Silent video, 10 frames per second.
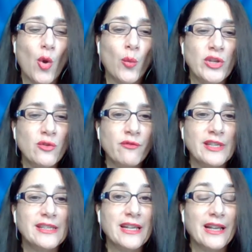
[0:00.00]
When you
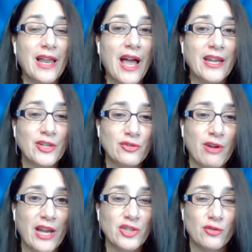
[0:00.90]
visit
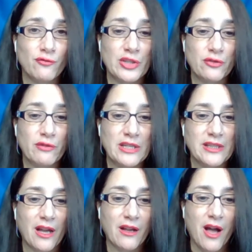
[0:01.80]

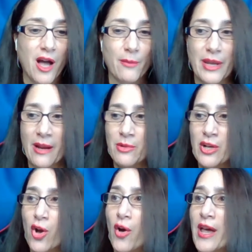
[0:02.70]
clientattractionretreat.com, and I'm going
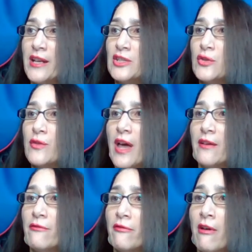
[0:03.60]
to go ahead and do that
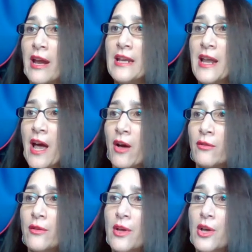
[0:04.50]
right
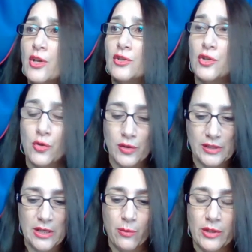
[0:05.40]
now so you can
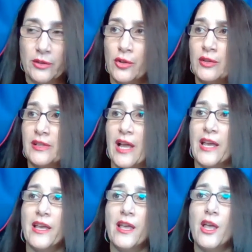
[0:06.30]
see what it looks like,